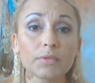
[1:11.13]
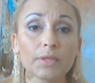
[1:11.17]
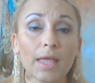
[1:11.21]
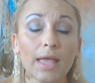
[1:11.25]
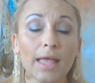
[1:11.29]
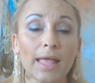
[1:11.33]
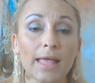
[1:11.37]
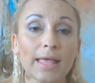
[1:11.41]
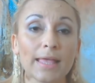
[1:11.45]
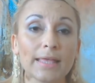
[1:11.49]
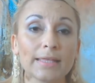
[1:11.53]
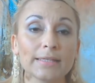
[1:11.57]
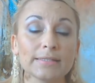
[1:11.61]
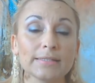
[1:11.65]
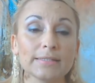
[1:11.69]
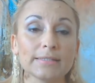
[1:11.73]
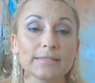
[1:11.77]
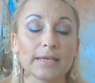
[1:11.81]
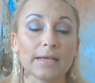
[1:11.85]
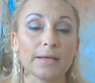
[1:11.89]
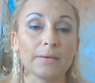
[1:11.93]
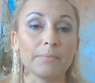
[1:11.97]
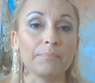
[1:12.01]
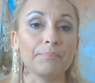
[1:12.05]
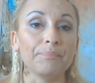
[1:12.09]
And
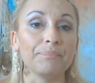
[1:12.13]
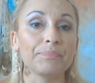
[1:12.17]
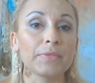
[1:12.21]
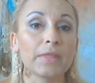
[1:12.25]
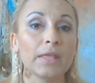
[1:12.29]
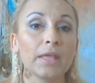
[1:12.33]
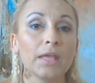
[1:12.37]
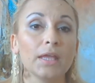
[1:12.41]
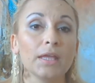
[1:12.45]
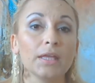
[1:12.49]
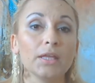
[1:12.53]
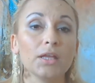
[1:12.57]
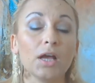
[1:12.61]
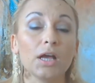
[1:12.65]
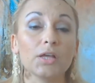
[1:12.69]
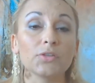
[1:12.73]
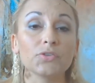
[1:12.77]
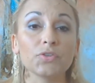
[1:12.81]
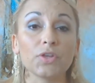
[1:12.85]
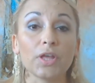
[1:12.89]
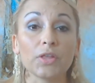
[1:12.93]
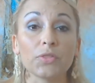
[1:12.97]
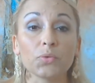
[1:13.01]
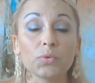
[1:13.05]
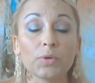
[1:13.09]

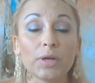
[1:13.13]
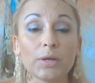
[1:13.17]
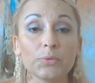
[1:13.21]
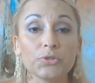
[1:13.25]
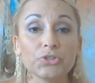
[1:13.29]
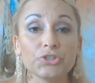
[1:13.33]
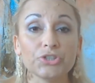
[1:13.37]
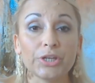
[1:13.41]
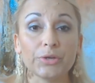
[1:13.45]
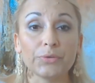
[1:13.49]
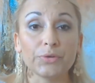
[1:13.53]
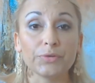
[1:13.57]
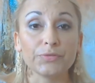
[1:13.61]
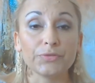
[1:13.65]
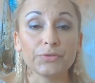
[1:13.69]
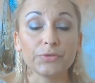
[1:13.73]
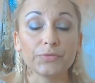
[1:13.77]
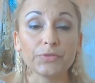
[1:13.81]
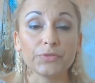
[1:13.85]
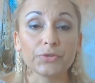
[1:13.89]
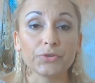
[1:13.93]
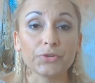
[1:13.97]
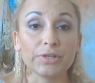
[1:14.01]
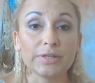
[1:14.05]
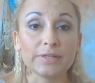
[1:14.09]
so I thought I would share a few of
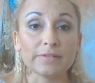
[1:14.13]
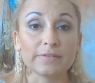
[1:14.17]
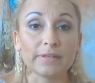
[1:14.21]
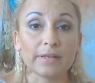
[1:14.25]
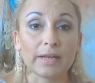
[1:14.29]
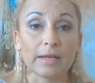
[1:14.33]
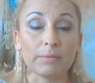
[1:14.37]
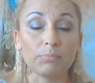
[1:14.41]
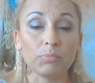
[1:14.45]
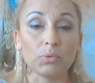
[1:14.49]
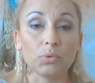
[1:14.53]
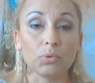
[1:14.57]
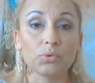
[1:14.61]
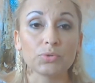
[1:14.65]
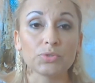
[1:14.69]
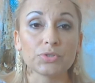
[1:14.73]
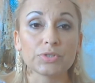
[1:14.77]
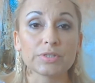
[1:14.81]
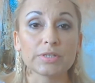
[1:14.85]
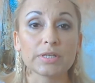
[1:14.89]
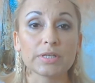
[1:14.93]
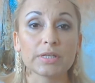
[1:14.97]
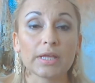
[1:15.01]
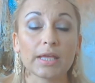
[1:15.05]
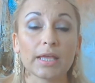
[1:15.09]
the goodies that I bought.
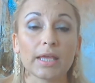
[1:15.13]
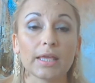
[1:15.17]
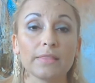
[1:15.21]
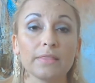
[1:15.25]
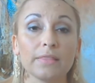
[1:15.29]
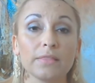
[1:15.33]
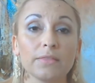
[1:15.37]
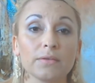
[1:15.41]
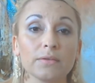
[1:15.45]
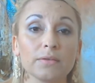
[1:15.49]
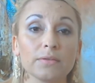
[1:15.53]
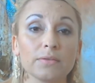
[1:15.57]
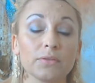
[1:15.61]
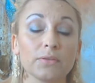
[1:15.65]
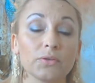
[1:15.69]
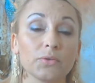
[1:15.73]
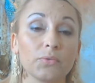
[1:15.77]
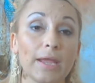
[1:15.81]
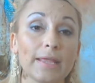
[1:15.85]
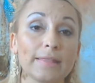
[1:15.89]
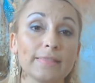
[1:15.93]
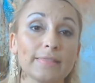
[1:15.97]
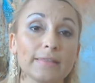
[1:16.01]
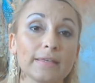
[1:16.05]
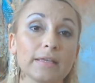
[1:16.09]
The
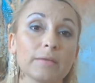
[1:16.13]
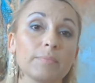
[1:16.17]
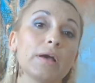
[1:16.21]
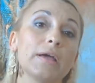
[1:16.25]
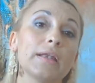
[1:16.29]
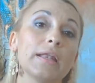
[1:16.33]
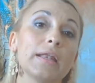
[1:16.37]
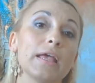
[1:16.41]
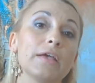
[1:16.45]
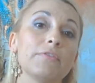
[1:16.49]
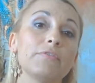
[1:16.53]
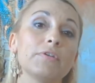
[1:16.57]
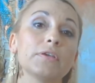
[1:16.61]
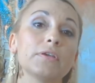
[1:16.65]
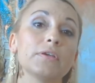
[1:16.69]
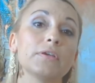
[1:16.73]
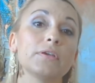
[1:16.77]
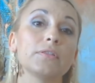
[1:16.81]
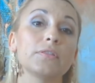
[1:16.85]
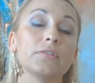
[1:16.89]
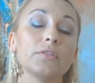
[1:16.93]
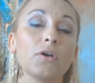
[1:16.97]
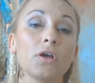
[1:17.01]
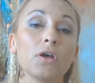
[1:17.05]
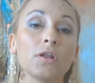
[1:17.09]
great thing about having
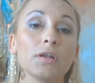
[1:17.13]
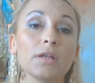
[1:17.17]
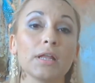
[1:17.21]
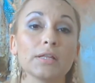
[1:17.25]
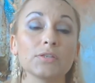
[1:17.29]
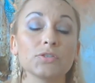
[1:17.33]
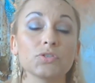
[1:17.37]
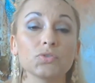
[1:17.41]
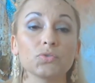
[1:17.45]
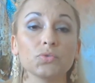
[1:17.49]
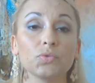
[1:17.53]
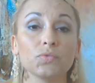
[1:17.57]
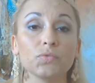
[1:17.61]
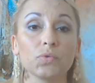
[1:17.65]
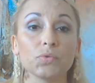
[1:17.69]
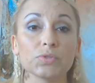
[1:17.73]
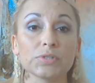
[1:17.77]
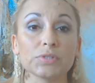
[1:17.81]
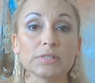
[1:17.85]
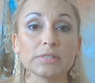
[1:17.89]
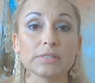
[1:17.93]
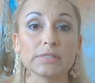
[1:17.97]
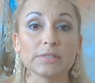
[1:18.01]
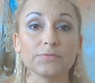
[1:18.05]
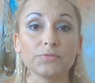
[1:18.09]
the online store, of course,
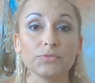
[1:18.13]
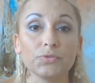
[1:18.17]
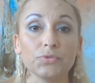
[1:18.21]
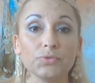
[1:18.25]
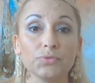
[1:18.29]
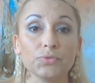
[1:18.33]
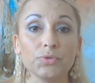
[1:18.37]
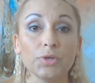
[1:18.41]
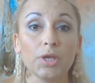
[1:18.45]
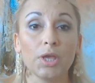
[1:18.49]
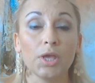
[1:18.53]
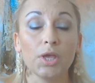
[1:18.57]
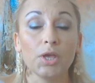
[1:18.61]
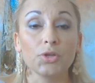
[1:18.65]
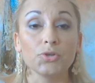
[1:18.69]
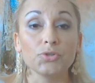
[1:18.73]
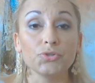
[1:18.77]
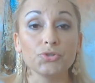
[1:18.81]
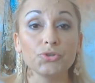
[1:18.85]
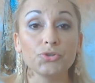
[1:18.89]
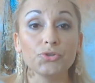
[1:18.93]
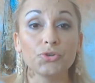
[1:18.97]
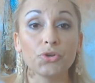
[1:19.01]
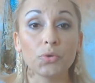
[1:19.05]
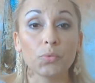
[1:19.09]
is if you
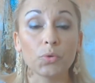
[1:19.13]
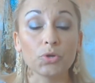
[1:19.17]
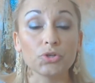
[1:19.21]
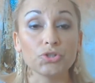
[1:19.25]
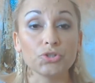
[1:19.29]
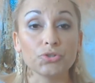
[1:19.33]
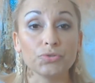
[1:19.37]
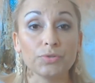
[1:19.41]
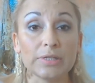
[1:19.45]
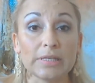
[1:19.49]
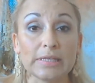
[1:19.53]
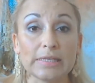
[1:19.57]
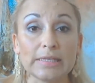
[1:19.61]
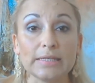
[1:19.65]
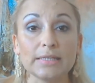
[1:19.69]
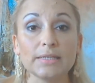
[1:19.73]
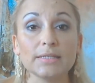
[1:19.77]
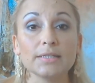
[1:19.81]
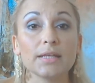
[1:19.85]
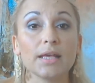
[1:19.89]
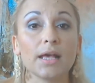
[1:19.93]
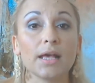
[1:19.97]
do know what you need,